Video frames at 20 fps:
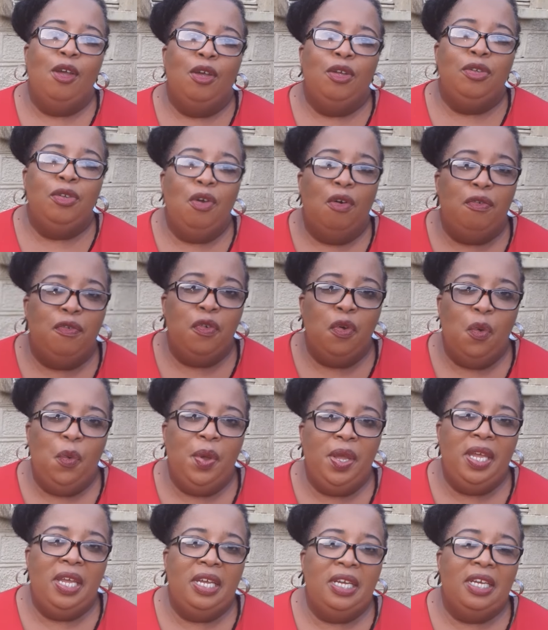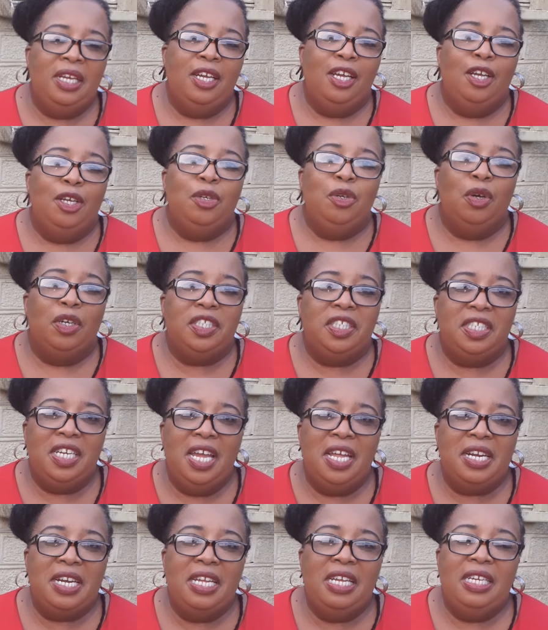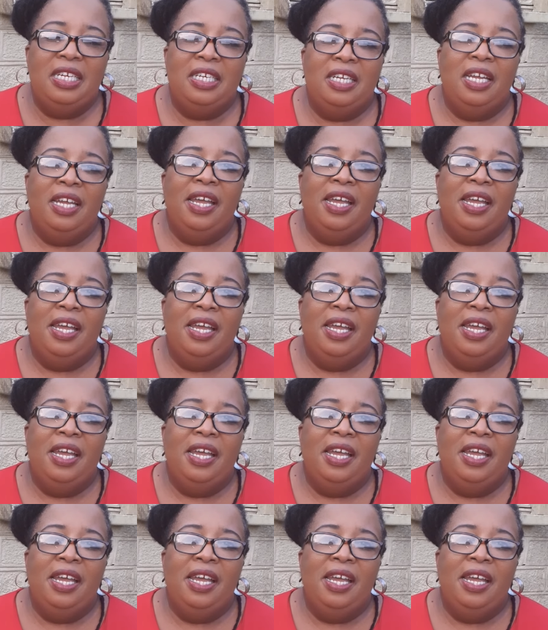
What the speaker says: Your viewing, your sharing.